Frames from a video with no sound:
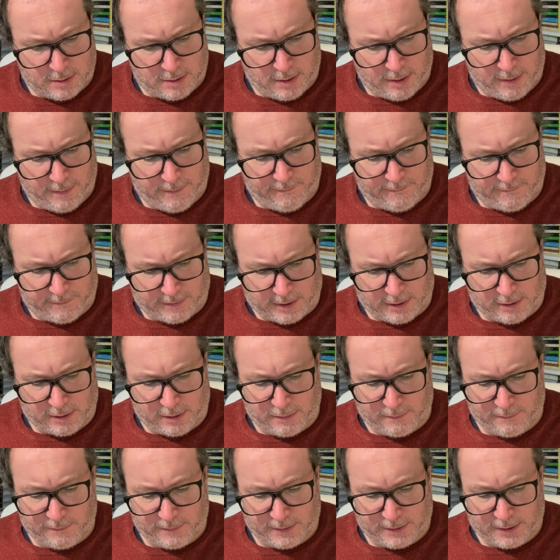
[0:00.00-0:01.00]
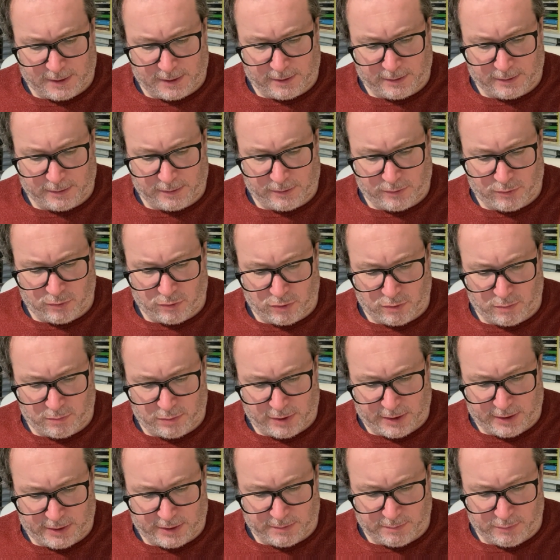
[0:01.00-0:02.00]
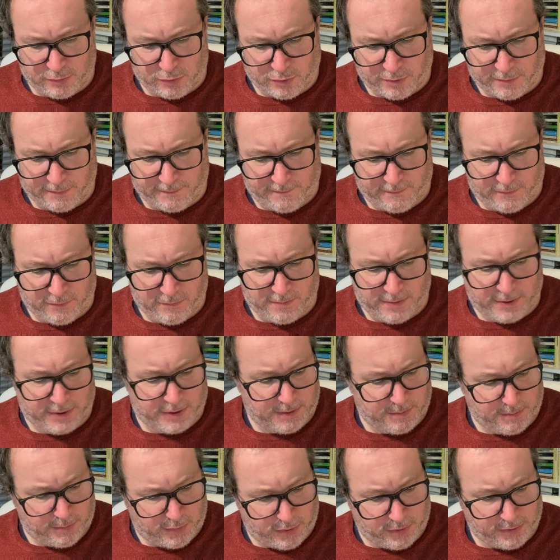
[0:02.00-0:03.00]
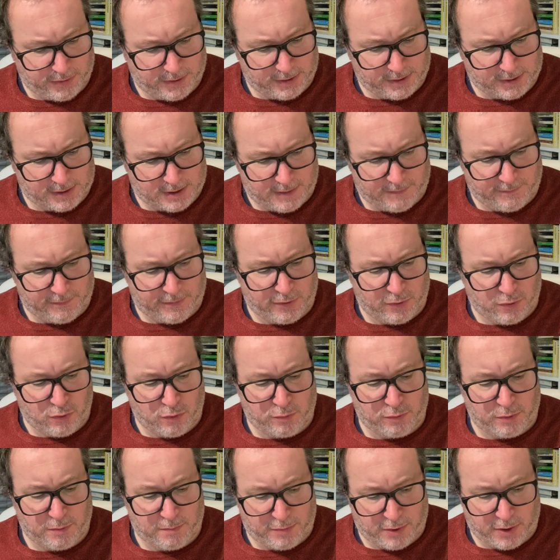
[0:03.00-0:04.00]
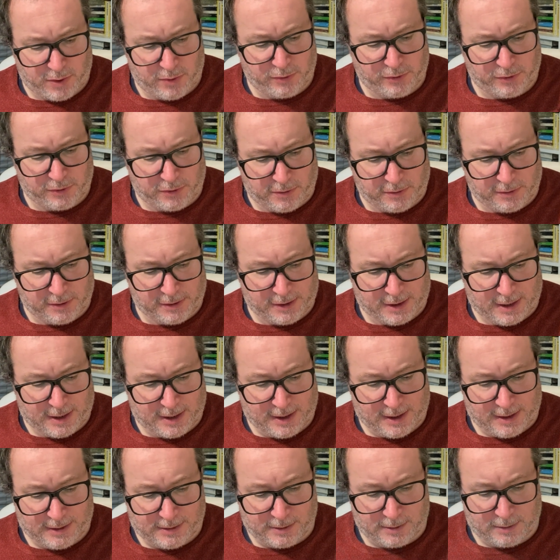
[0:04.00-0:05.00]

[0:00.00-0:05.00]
Thank you for sending us your completed booking form and deposits covering your proposed holiday at our